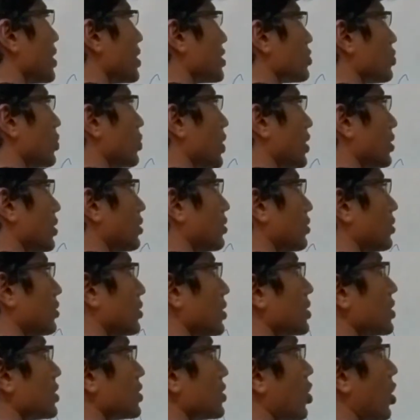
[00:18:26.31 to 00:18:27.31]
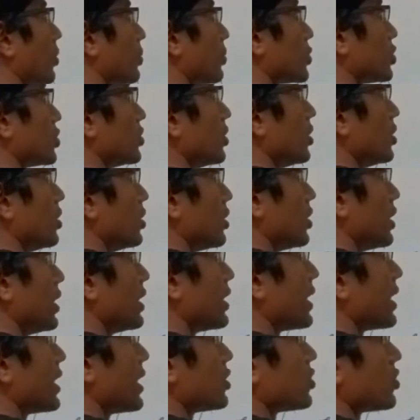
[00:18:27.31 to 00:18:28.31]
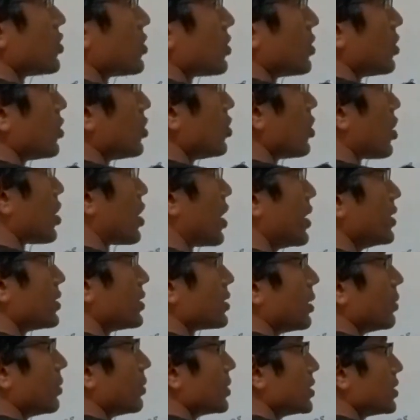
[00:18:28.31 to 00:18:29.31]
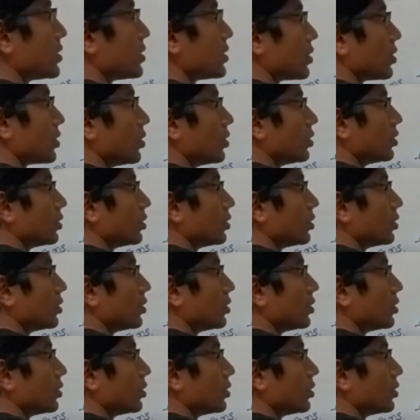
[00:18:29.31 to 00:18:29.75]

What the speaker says: plus 1. This is optional in case your current sum is